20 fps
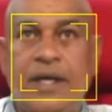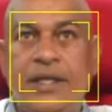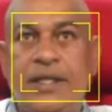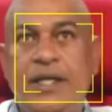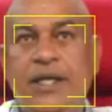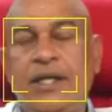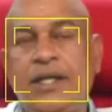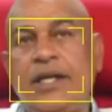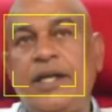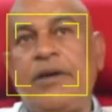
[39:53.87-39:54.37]

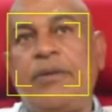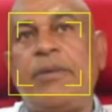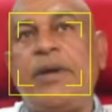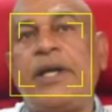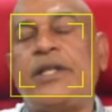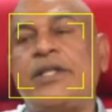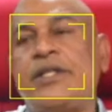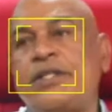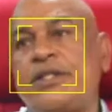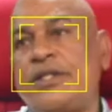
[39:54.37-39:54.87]
there are
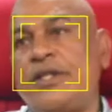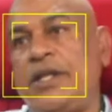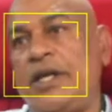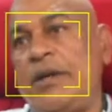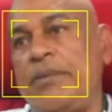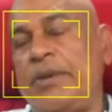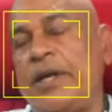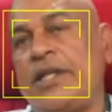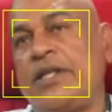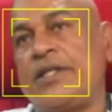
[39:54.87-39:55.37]
methods
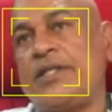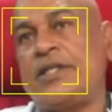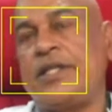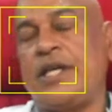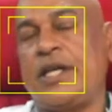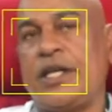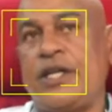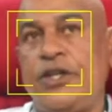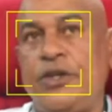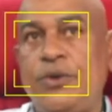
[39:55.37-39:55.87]
they
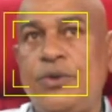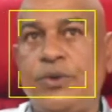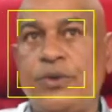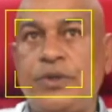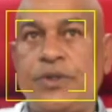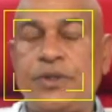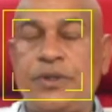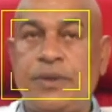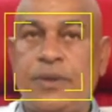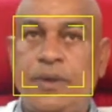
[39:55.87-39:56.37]
can
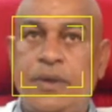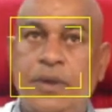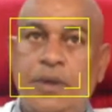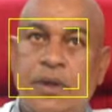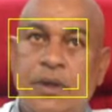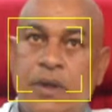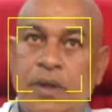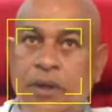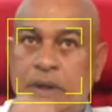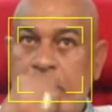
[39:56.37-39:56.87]
use.
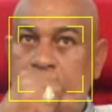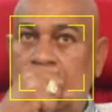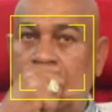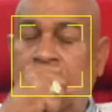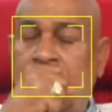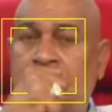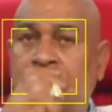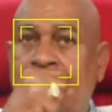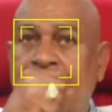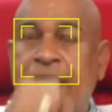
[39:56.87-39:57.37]

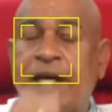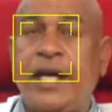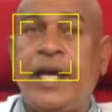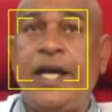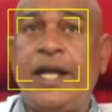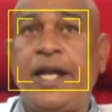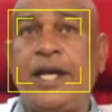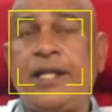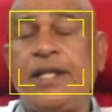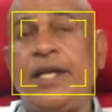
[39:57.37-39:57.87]
Again,
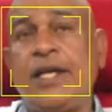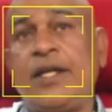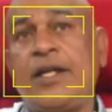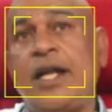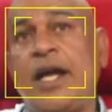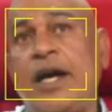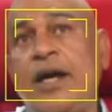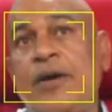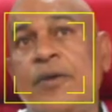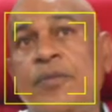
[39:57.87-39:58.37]
I think
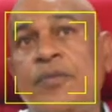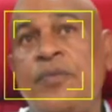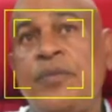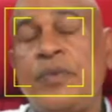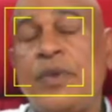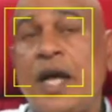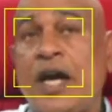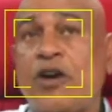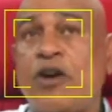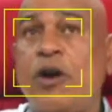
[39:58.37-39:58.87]

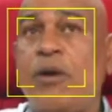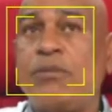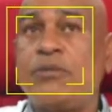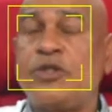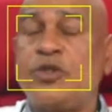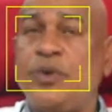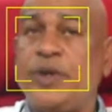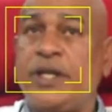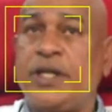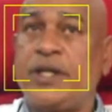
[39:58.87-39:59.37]
that comes
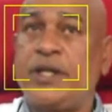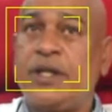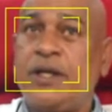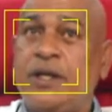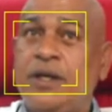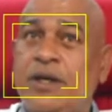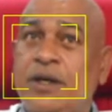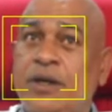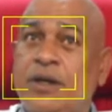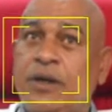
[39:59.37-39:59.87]

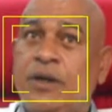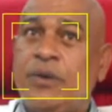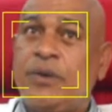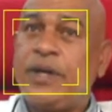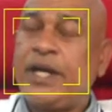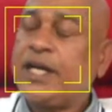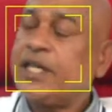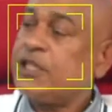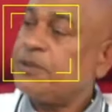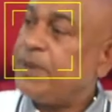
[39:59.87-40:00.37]
with
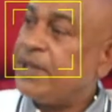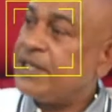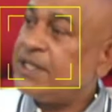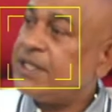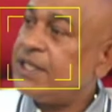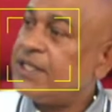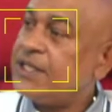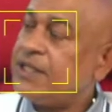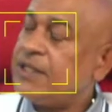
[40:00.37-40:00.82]
expenses